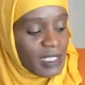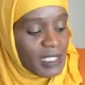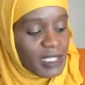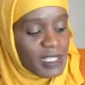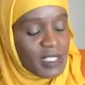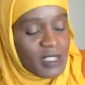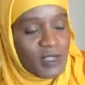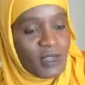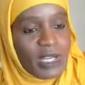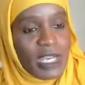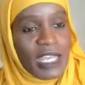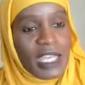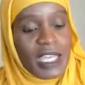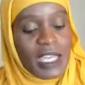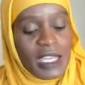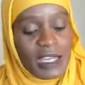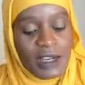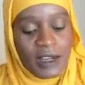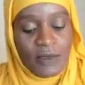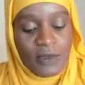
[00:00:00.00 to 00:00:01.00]
is gonna
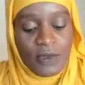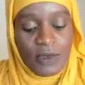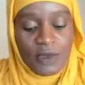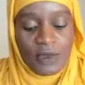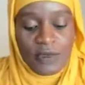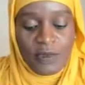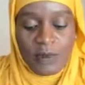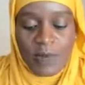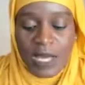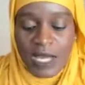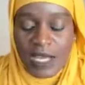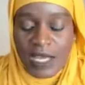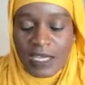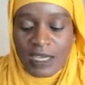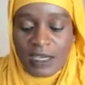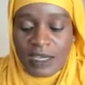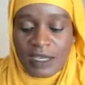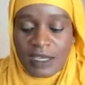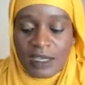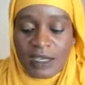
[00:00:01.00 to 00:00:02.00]
hit a few of my
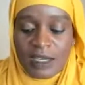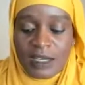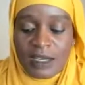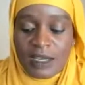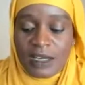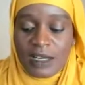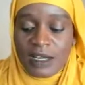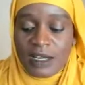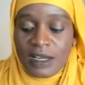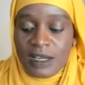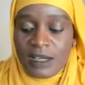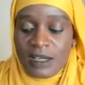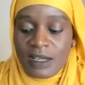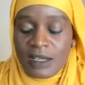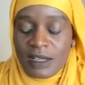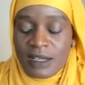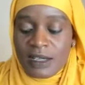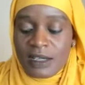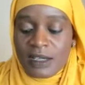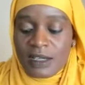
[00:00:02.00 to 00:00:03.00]

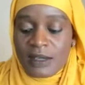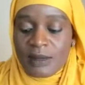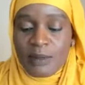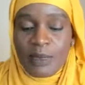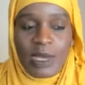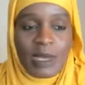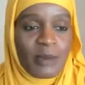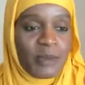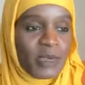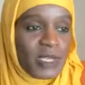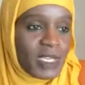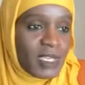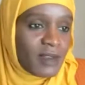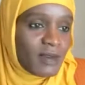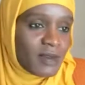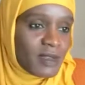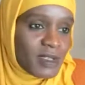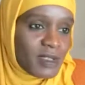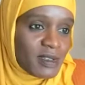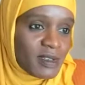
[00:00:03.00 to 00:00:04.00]
pet
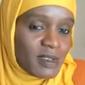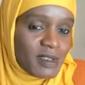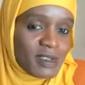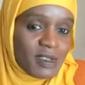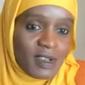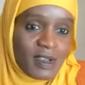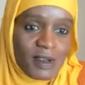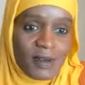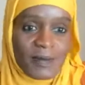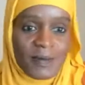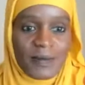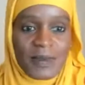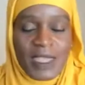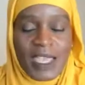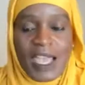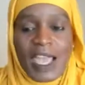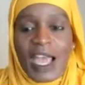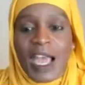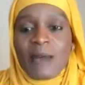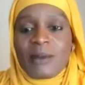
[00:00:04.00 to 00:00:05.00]
peeves. So
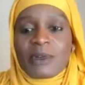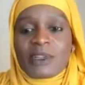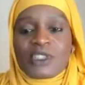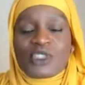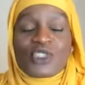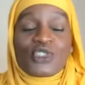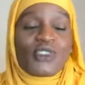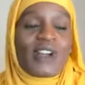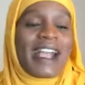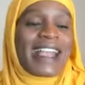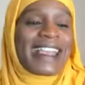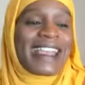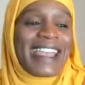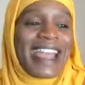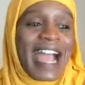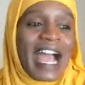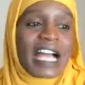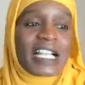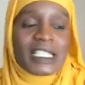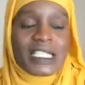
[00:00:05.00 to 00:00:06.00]
I'm gonna try
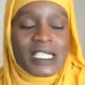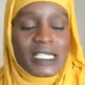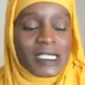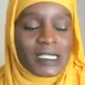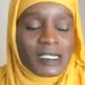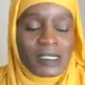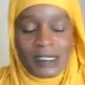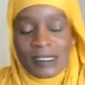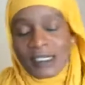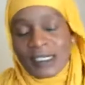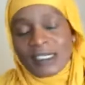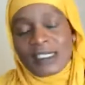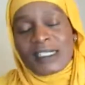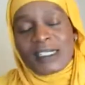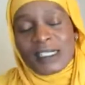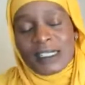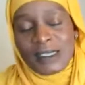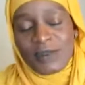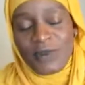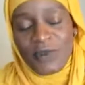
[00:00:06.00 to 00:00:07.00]
not to
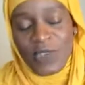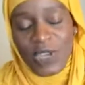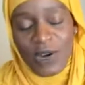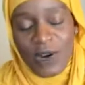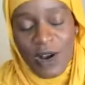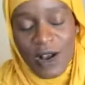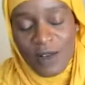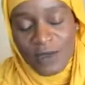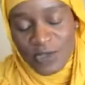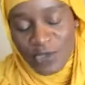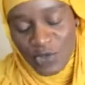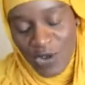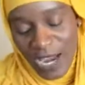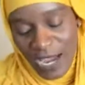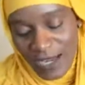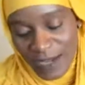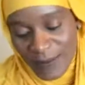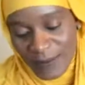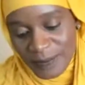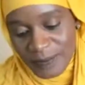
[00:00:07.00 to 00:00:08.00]
veer off
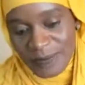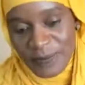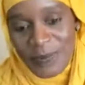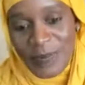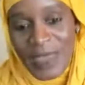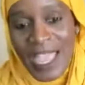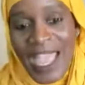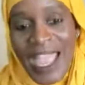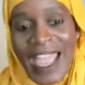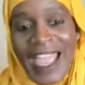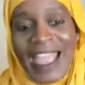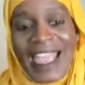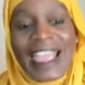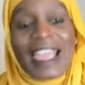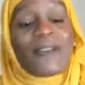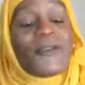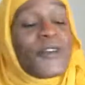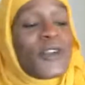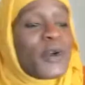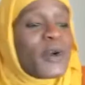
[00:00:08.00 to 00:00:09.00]
track.
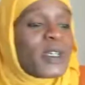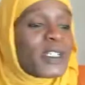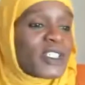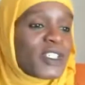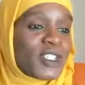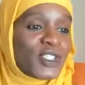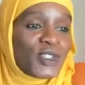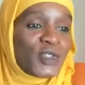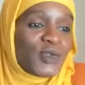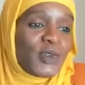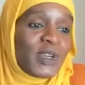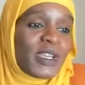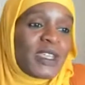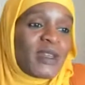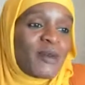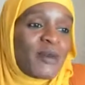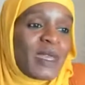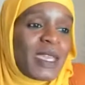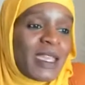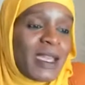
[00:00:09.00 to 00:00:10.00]
If you are just
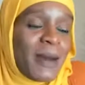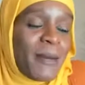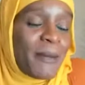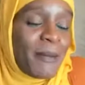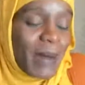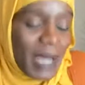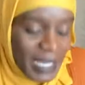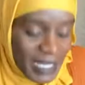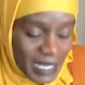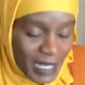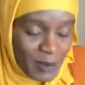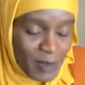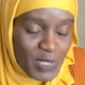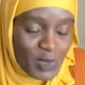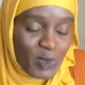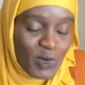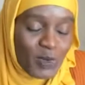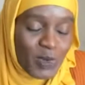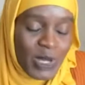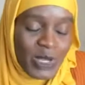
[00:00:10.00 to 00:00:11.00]
joining me, my name is
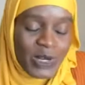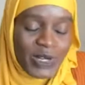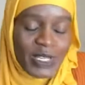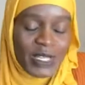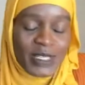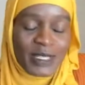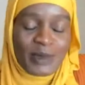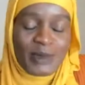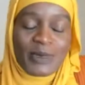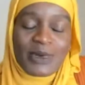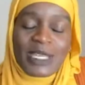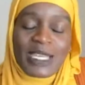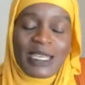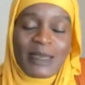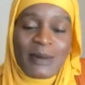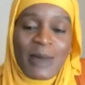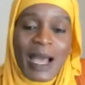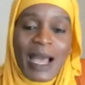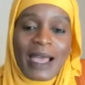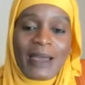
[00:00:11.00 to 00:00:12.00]
Mubaraka
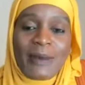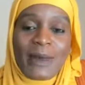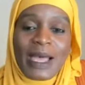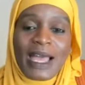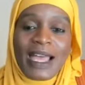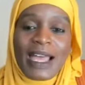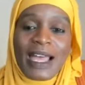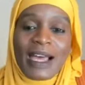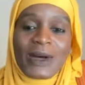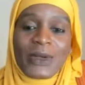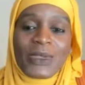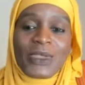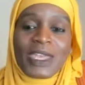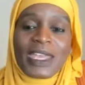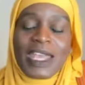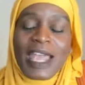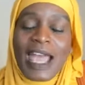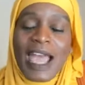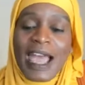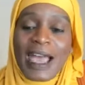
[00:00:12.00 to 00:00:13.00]
Ibrahim. I'm a health
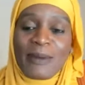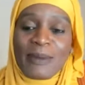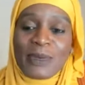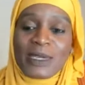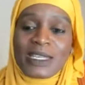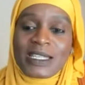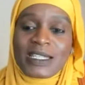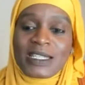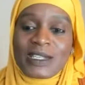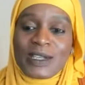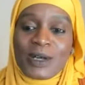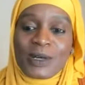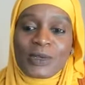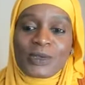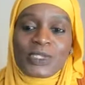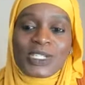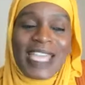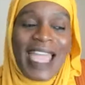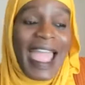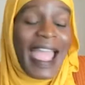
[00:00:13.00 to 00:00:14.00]
and happiness
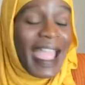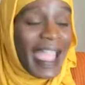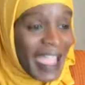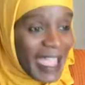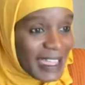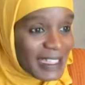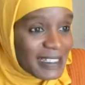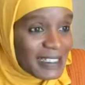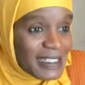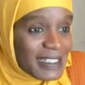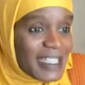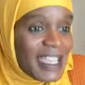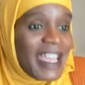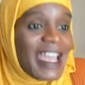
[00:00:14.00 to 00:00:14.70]
coach, and